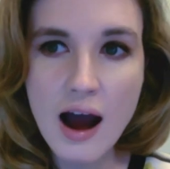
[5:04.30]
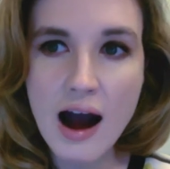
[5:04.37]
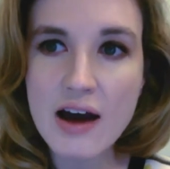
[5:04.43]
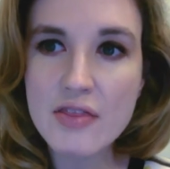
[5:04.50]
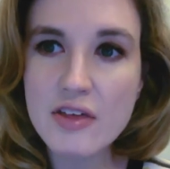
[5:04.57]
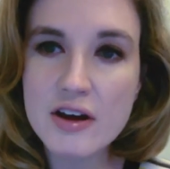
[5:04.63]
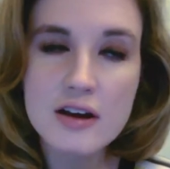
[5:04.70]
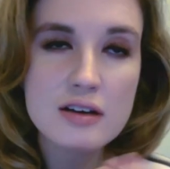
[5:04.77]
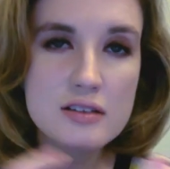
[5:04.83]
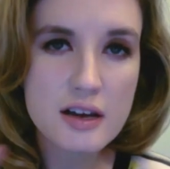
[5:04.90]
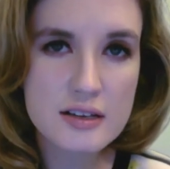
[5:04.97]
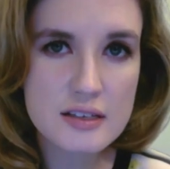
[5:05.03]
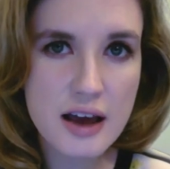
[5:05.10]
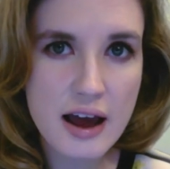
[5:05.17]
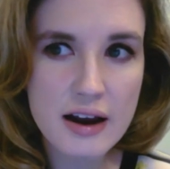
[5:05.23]
I think, as I
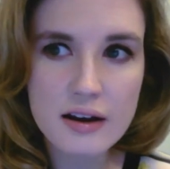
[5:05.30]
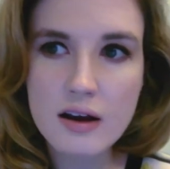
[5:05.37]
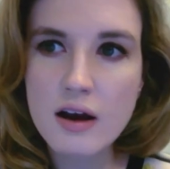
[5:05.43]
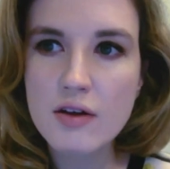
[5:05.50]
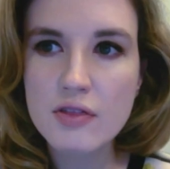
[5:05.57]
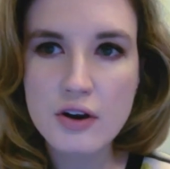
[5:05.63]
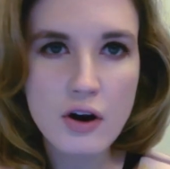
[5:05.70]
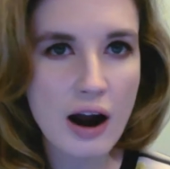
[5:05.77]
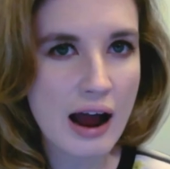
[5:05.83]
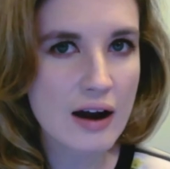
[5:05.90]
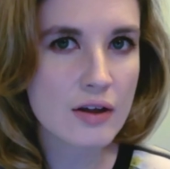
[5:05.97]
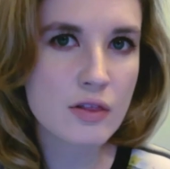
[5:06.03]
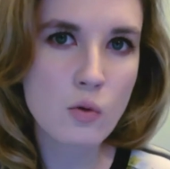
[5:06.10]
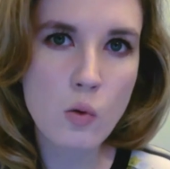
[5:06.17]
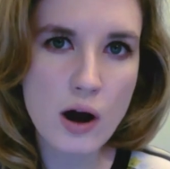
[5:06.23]
said, they're out
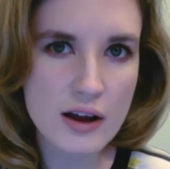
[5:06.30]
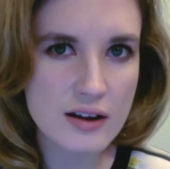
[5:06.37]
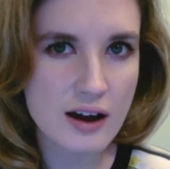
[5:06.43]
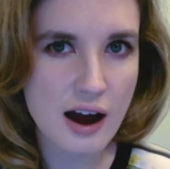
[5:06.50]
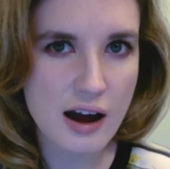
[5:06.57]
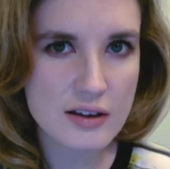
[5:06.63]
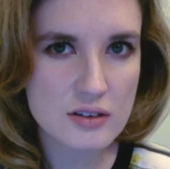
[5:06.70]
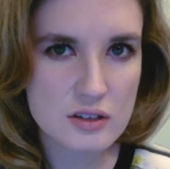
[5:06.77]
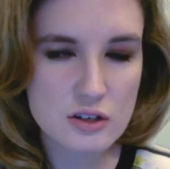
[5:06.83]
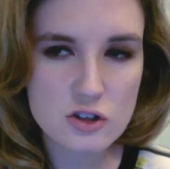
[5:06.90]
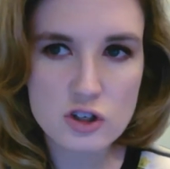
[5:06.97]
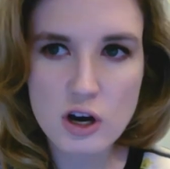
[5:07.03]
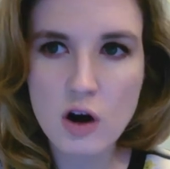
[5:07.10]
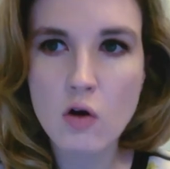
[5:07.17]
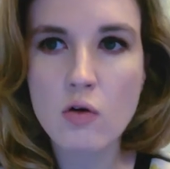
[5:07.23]
of the white guys.
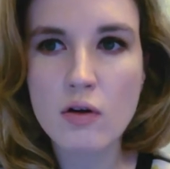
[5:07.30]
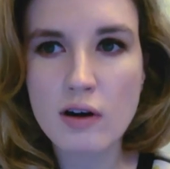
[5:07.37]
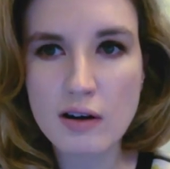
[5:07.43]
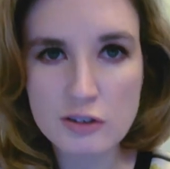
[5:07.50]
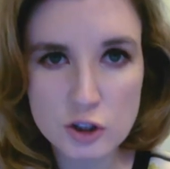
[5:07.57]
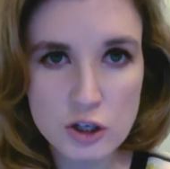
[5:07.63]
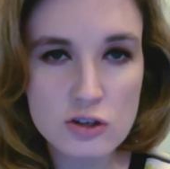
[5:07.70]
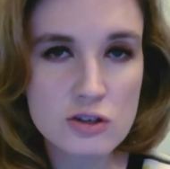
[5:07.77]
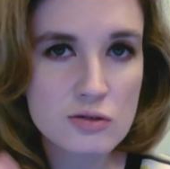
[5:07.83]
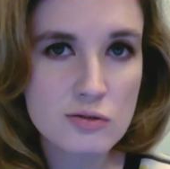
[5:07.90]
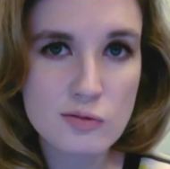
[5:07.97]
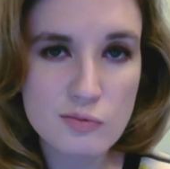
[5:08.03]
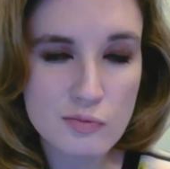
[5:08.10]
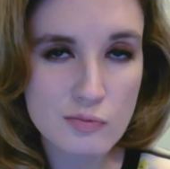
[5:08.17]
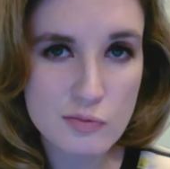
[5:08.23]
So just
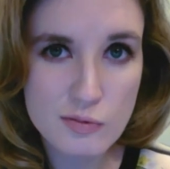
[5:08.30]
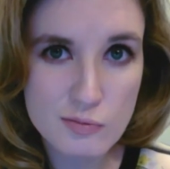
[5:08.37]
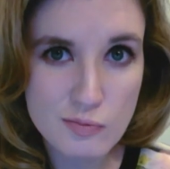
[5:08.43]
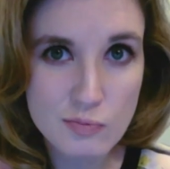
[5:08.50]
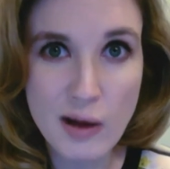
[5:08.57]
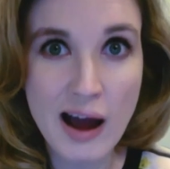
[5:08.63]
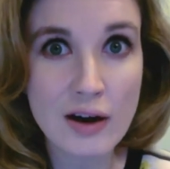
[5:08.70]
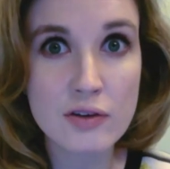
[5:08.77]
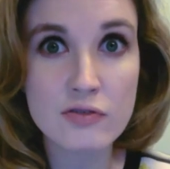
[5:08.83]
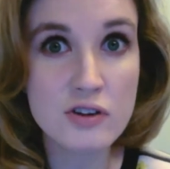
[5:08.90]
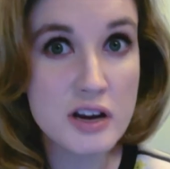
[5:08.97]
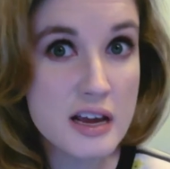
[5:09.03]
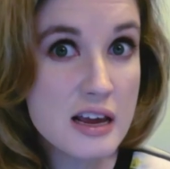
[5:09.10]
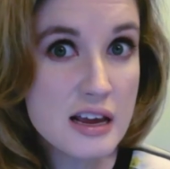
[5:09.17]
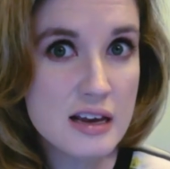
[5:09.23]
out of
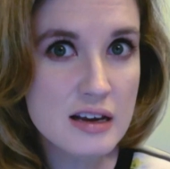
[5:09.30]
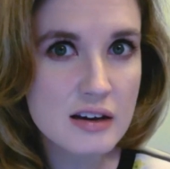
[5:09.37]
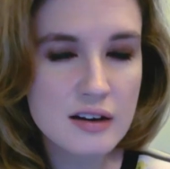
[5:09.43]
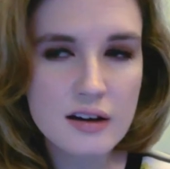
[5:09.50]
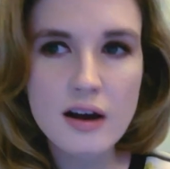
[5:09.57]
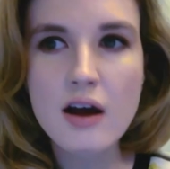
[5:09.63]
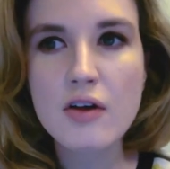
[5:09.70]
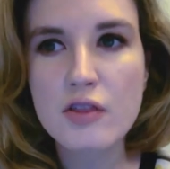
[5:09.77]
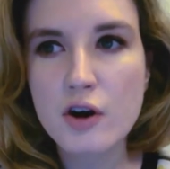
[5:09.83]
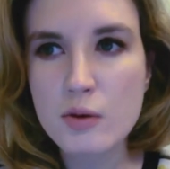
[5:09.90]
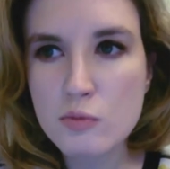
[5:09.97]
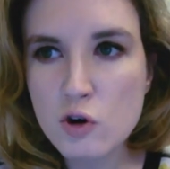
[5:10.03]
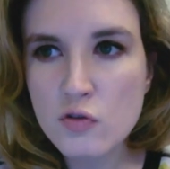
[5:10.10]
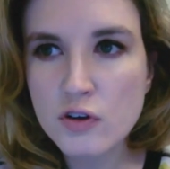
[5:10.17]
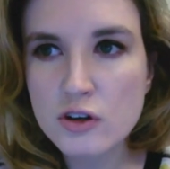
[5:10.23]
need, they're
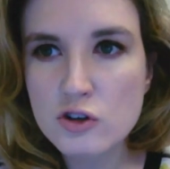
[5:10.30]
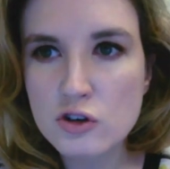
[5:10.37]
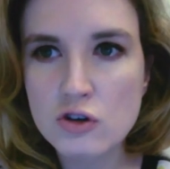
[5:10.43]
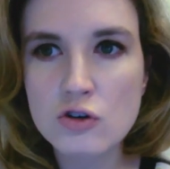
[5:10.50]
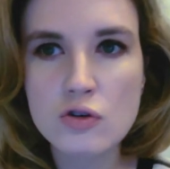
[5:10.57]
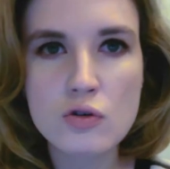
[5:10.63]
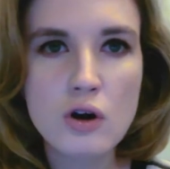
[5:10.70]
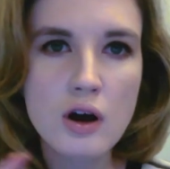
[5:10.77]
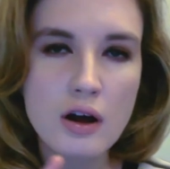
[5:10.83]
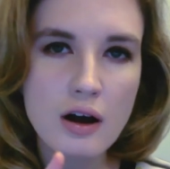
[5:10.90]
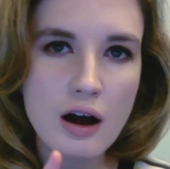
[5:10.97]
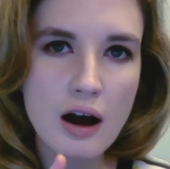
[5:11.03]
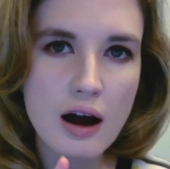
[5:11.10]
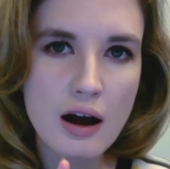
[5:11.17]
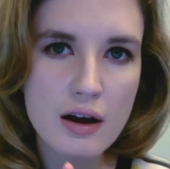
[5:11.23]
moving to
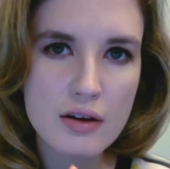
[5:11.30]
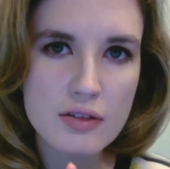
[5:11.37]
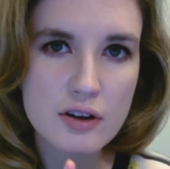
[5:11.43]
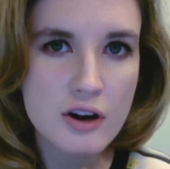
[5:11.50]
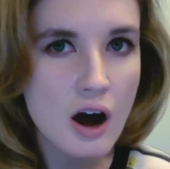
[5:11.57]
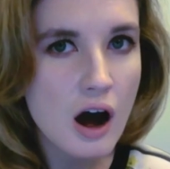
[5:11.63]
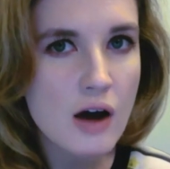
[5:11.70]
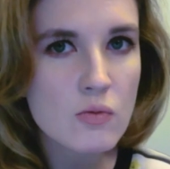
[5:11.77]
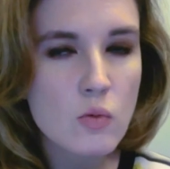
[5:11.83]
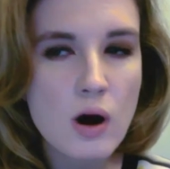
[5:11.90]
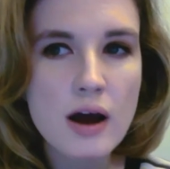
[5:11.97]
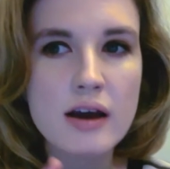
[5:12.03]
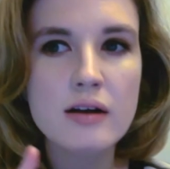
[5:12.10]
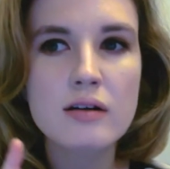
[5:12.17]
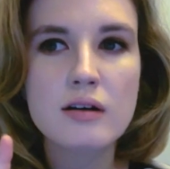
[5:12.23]
the
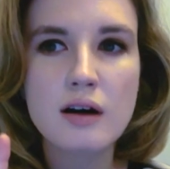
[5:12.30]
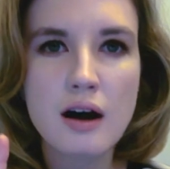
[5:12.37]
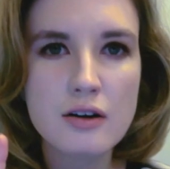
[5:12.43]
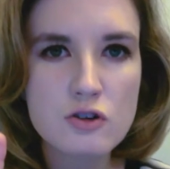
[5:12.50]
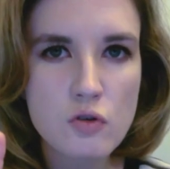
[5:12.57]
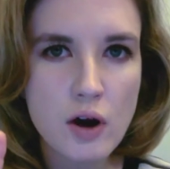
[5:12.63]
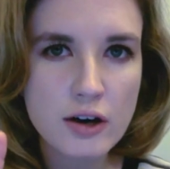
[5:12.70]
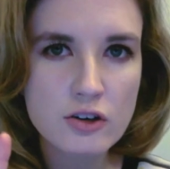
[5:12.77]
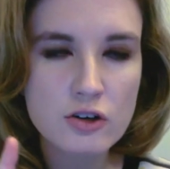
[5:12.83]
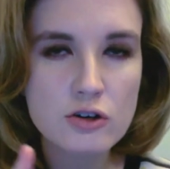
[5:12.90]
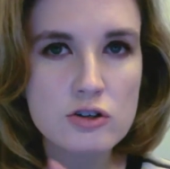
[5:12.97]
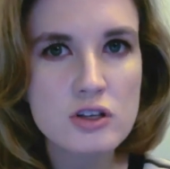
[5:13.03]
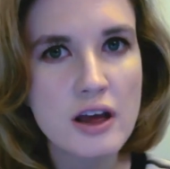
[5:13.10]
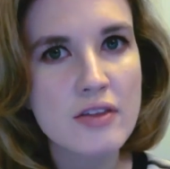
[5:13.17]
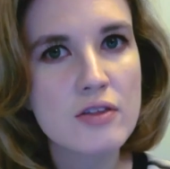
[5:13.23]
non-white
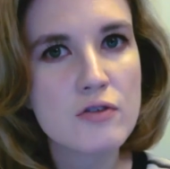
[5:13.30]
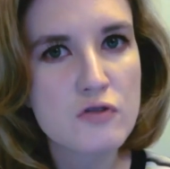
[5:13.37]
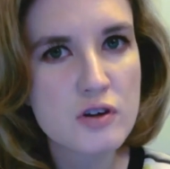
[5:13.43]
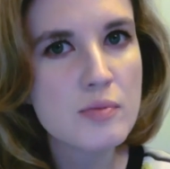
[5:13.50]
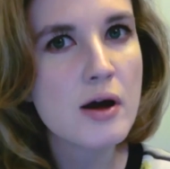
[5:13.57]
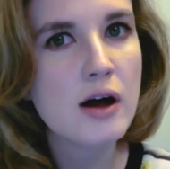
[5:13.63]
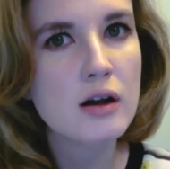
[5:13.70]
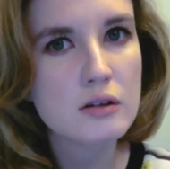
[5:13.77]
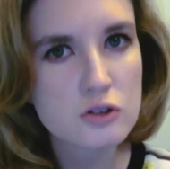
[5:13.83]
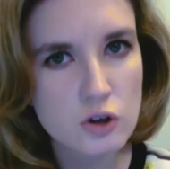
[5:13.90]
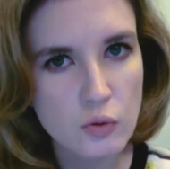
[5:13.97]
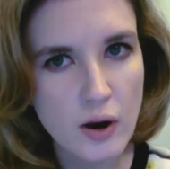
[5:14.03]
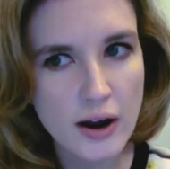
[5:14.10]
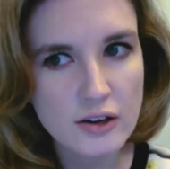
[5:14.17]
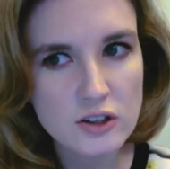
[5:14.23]
directors and the female
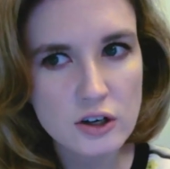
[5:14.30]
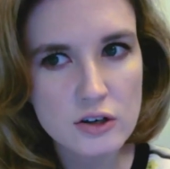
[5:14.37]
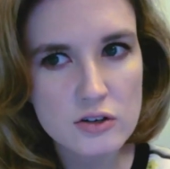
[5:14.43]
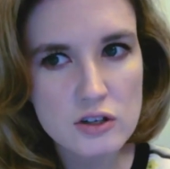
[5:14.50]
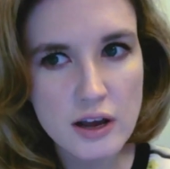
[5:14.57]
directors.